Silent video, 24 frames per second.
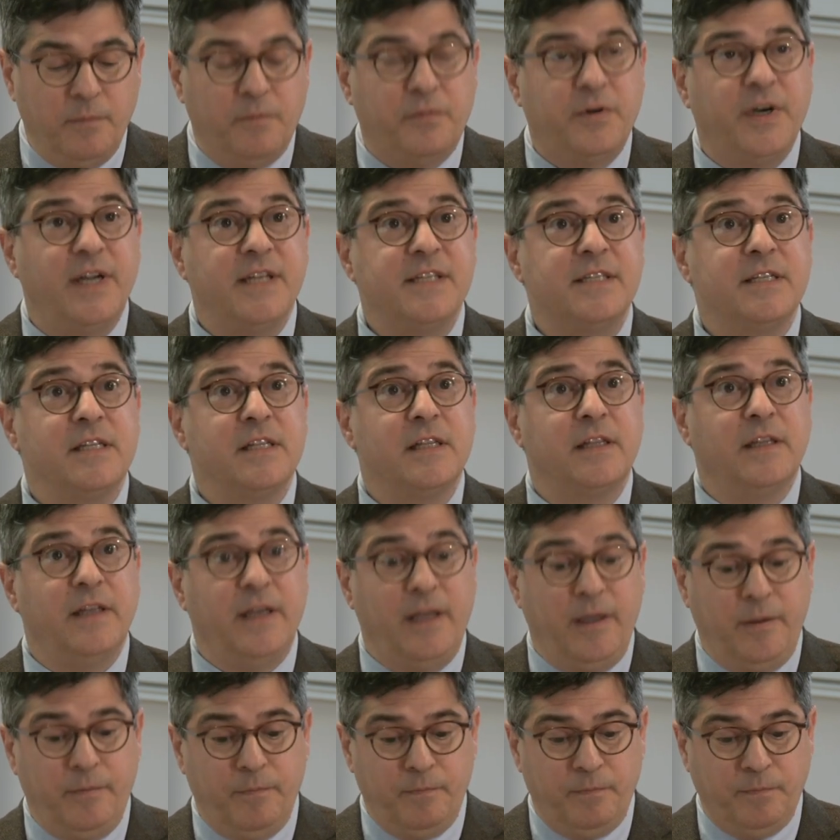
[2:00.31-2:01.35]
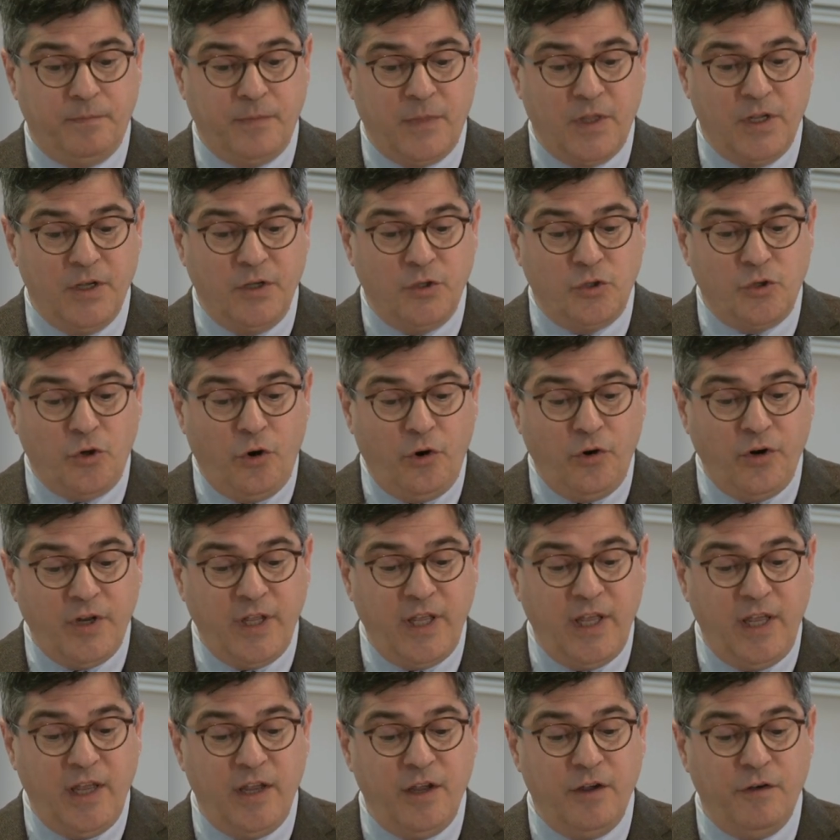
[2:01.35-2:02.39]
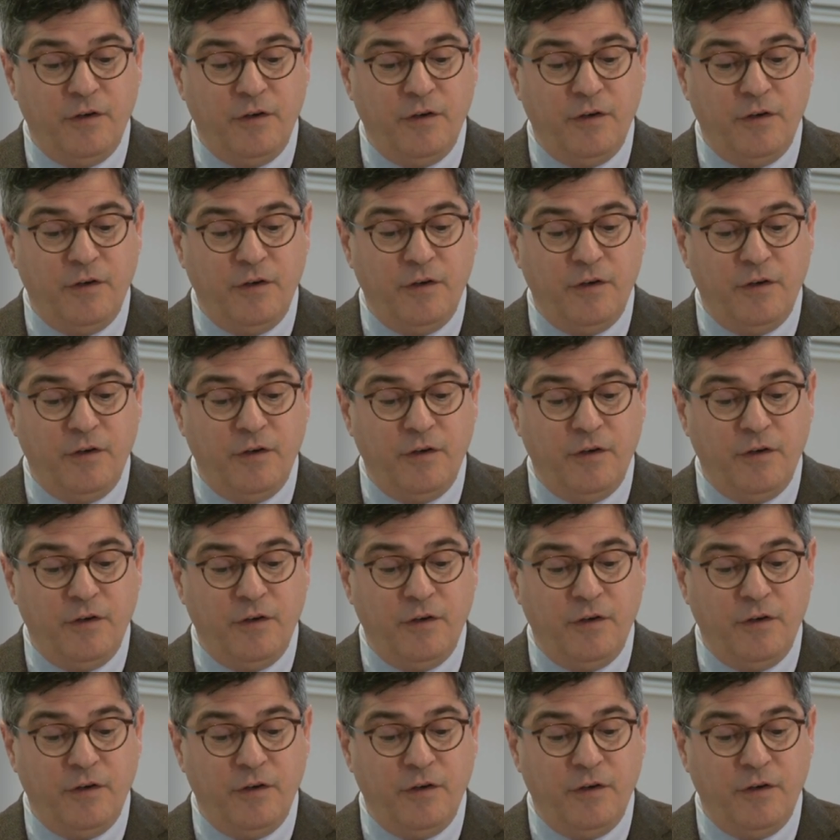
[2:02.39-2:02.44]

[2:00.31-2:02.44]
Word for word: Presently, Turkey